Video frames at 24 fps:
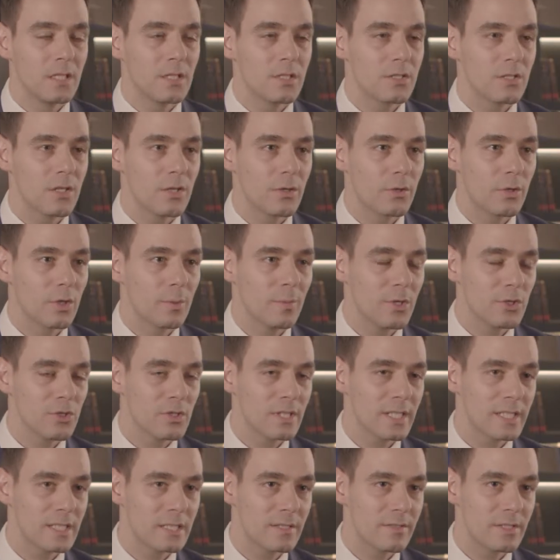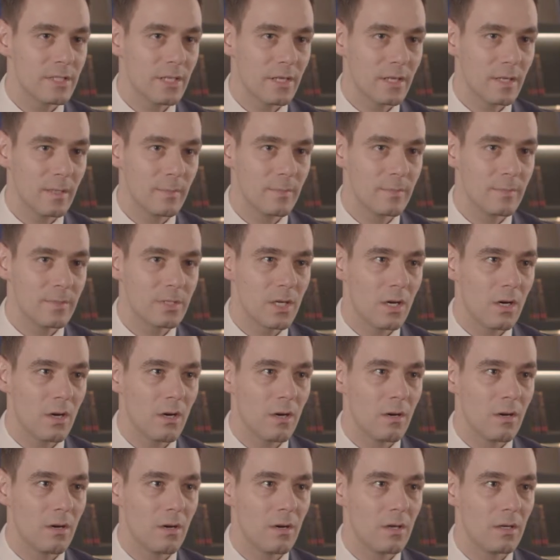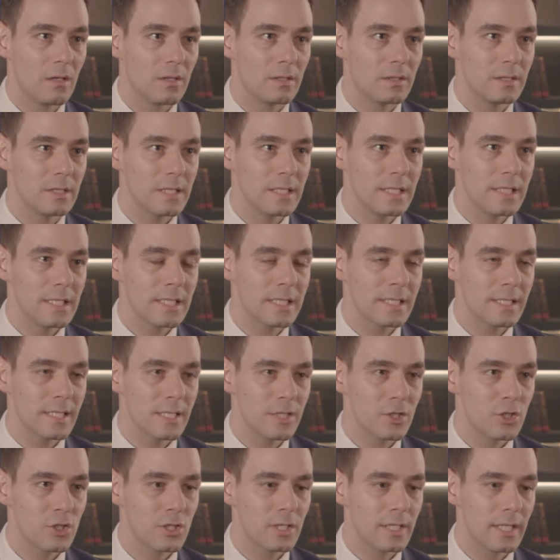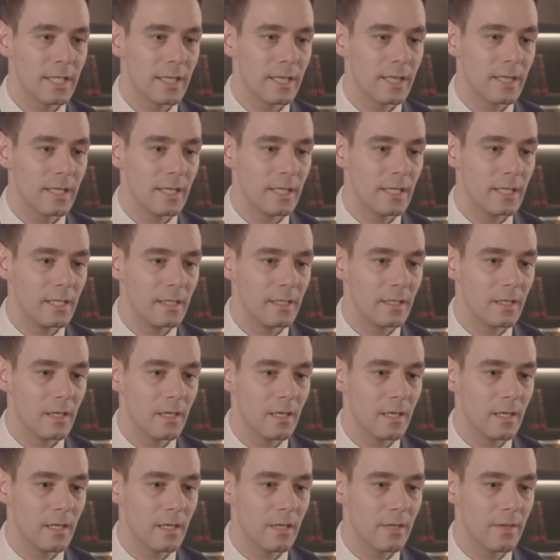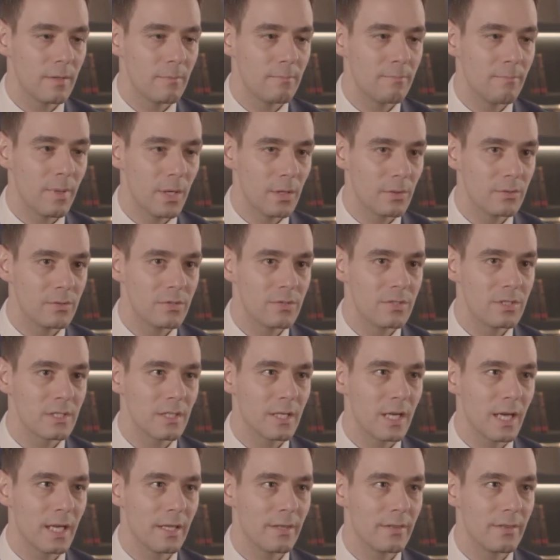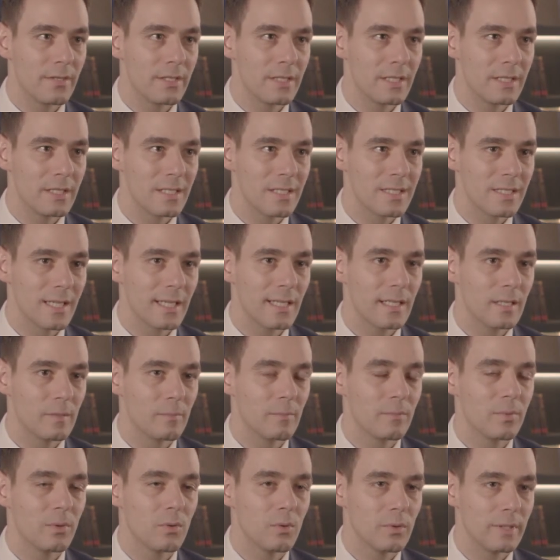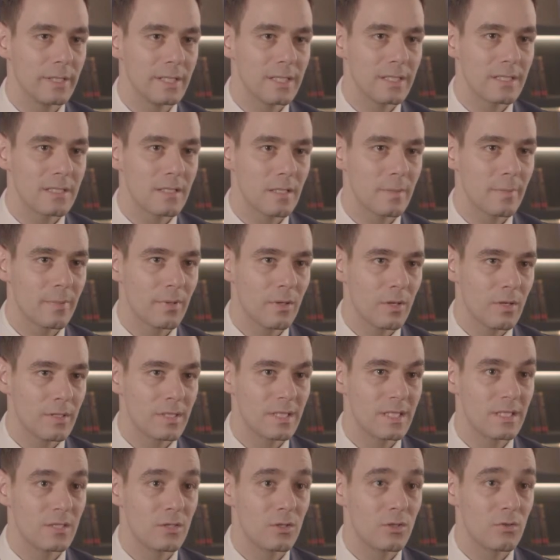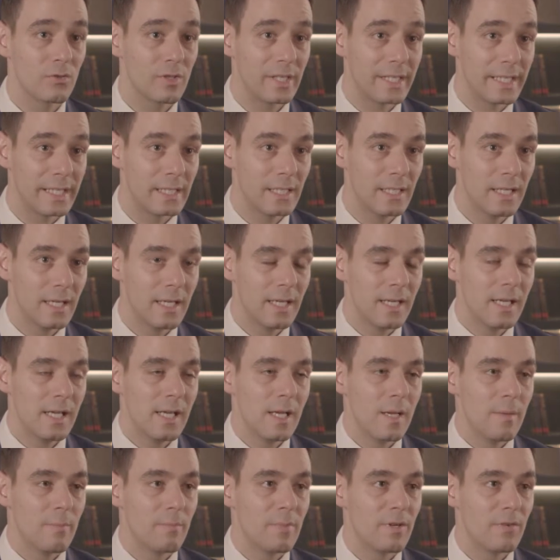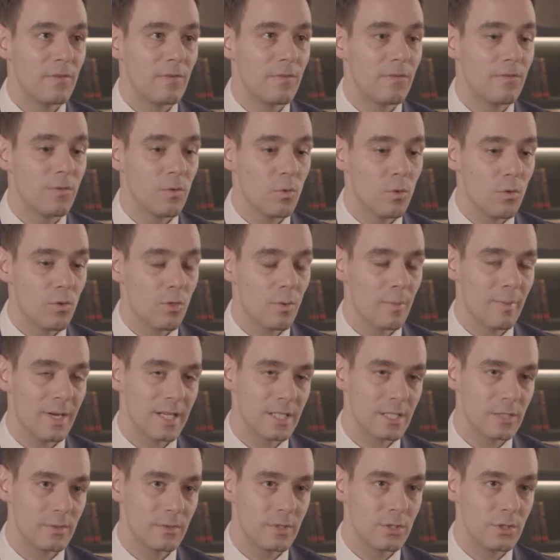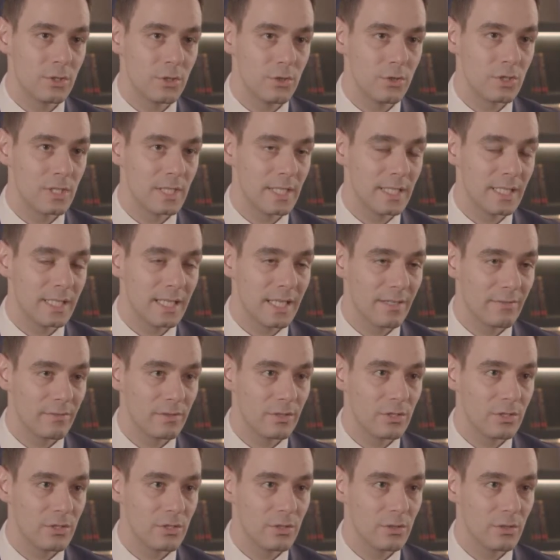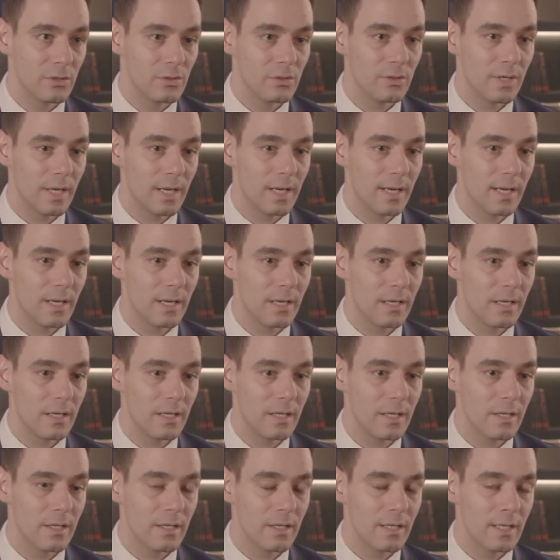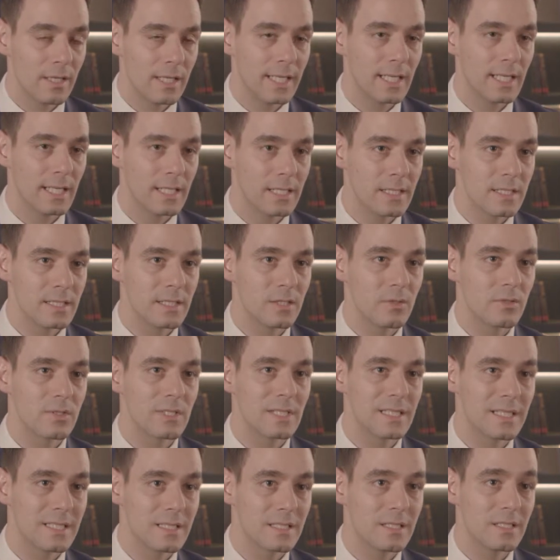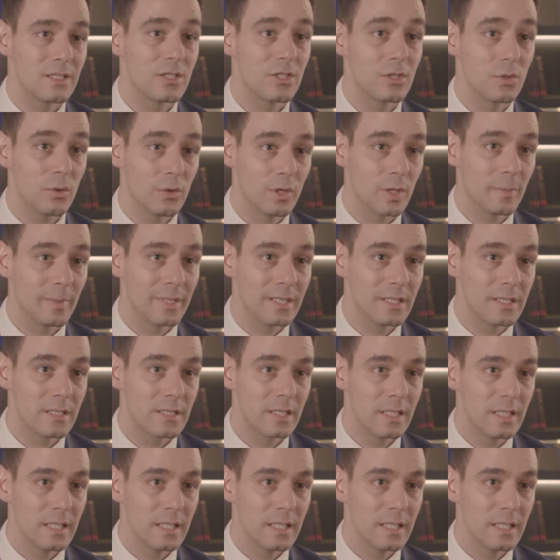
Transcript: So commercial heads of terms are essentially the bones and the salient points that the parties agree before the matter is usually given to a legal entity or solicitor to document.